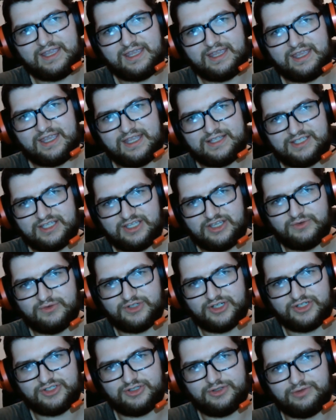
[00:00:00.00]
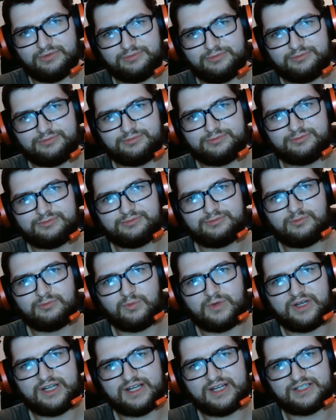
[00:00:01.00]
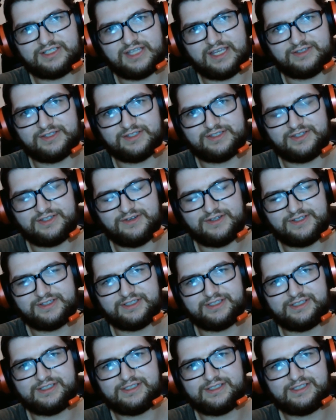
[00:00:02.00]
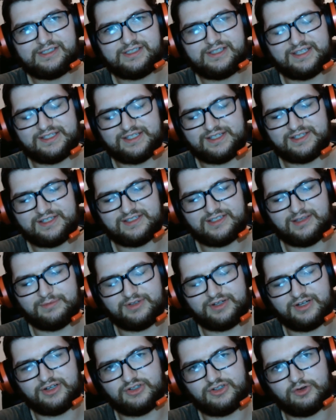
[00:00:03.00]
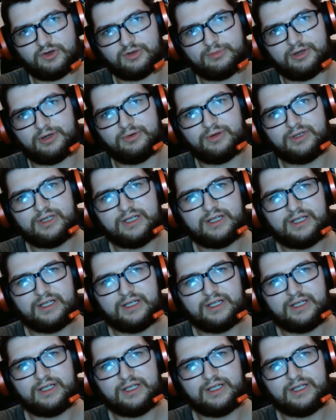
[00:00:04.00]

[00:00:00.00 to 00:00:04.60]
It's a huge issue. We need to take this seriously. This isn't something to joke about.